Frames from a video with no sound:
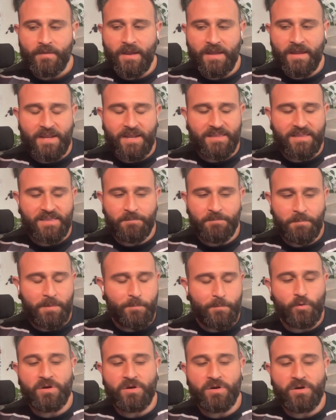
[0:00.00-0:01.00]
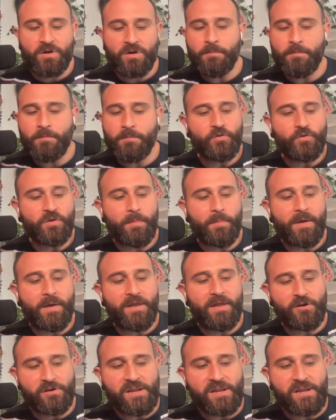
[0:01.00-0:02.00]
and I think maybe we would come up with a
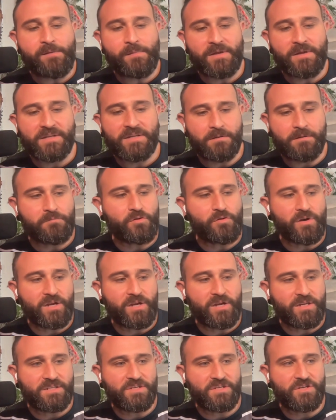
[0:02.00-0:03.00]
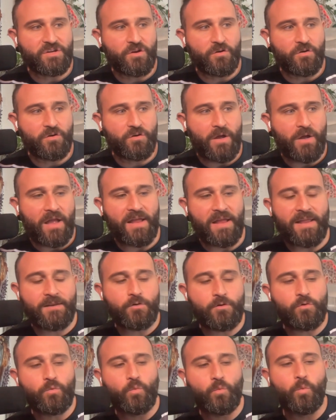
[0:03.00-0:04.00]
better name at some point. You know, I, I
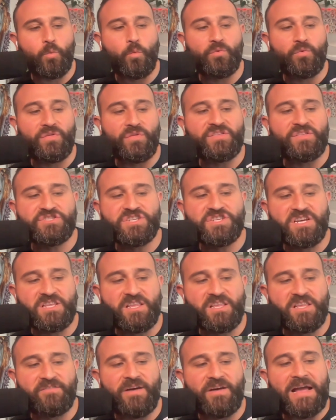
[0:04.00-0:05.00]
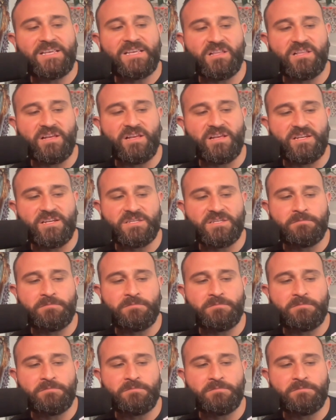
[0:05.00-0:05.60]
know the gene they've isolated.